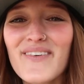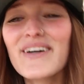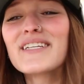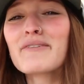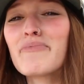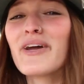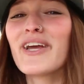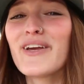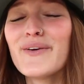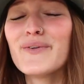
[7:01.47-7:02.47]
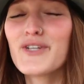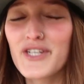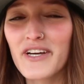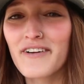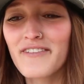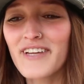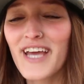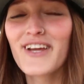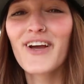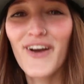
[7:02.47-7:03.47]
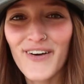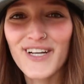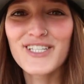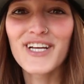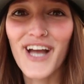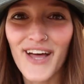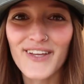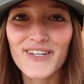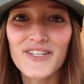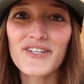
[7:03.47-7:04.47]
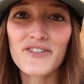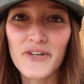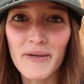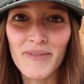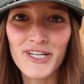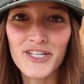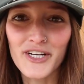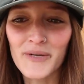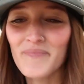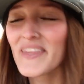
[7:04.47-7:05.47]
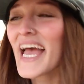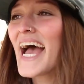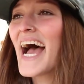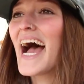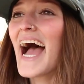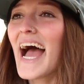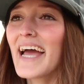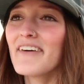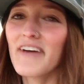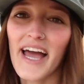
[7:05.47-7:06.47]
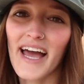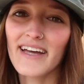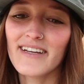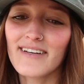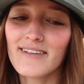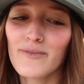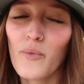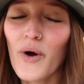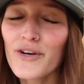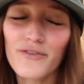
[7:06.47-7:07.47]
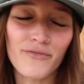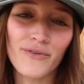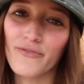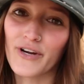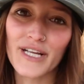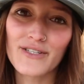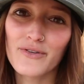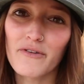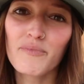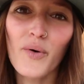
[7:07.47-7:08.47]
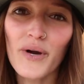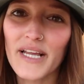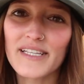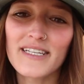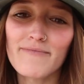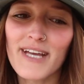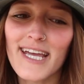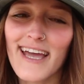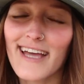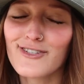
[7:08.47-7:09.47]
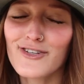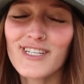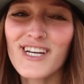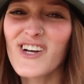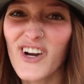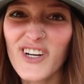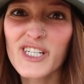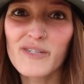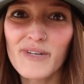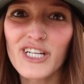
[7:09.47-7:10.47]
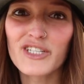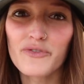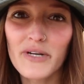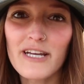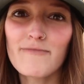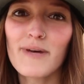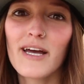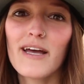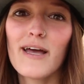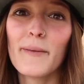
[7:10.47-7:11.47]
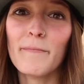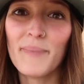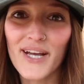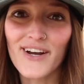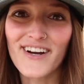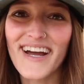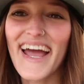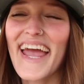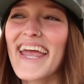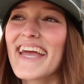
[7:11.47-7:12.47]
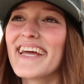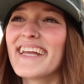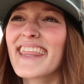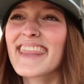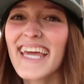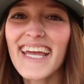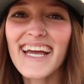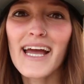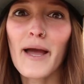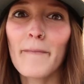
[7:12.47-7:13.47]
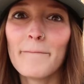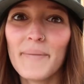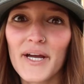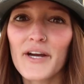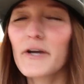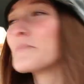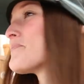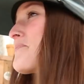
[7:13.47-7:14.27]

want to put a huge shift in encouraging others to dream this year. Uh, I have had wonderful friends who have poured into me and just encouraged me to dream bigger and think bigger.